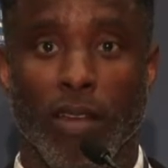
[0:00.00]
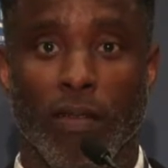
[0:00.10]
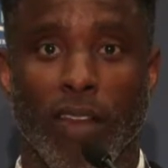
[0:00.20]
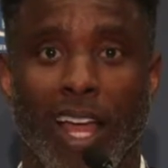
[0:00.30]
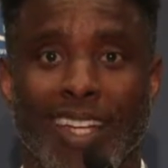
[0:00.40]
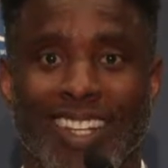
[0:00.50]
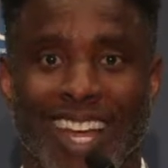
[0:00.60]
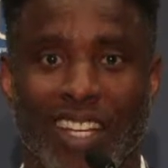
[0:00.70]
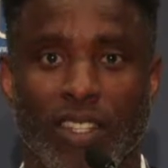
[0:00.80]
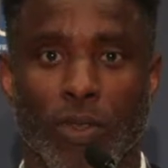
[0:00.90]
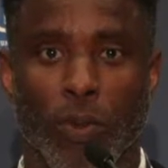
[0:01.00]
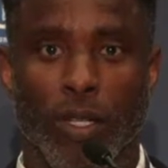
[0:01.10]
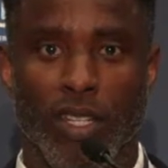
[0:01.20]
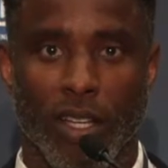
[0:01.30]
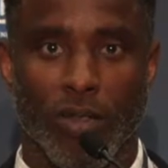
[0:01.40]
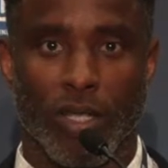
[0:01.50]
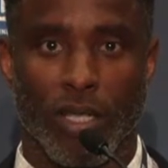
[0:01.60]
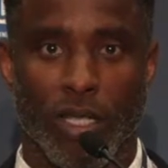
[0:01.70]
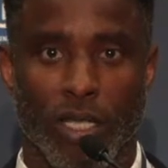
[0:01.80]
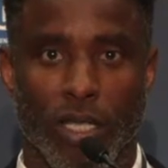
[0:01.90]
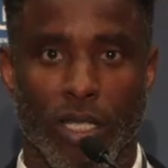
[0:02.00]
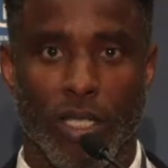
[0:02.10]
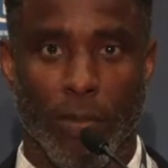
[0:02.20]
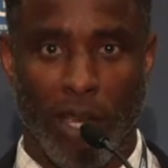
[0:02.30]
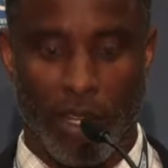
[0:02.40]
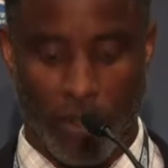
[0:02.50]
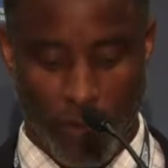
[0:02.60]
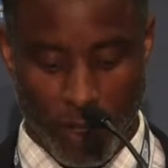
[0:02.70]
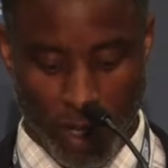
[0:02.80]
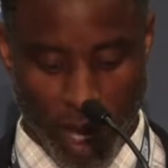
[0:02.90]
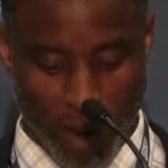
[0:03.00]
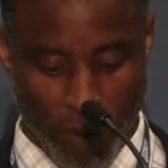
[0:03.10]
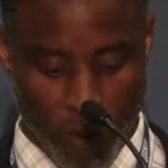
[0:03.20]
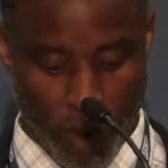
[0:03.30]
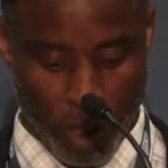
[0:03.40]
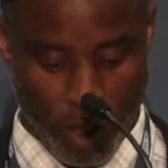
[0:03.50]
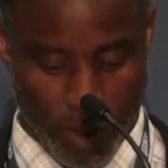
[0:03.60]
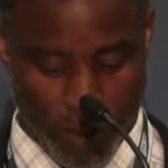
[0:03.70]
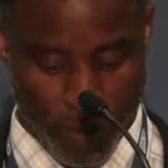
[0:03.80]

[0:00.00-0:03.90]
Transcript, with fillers: Flight 93 Delta, to Bakersfield, California.